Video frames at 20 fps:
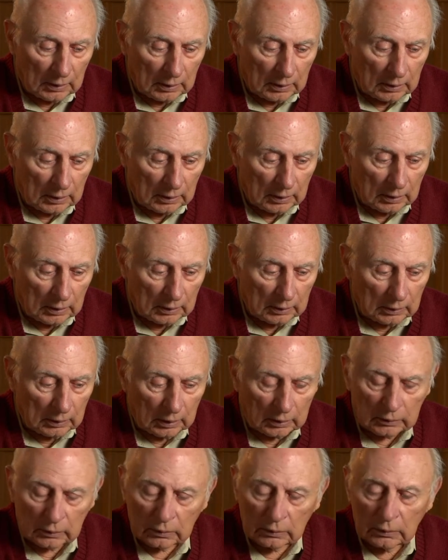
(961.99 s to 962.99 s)
and
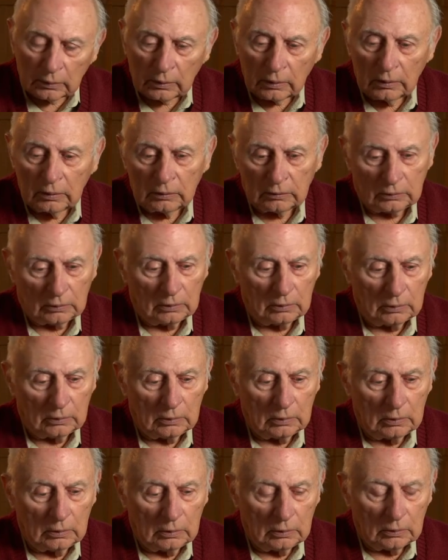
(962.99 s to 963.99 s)
I heard these
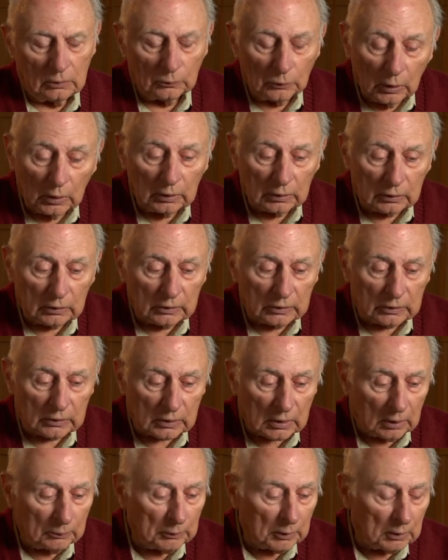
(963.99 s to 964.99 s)
words
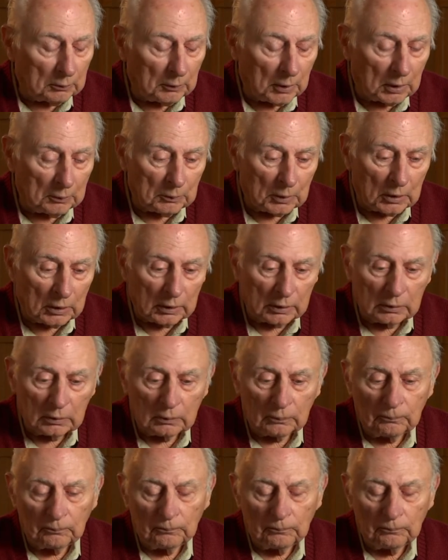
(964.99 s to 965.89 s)
come in my mind.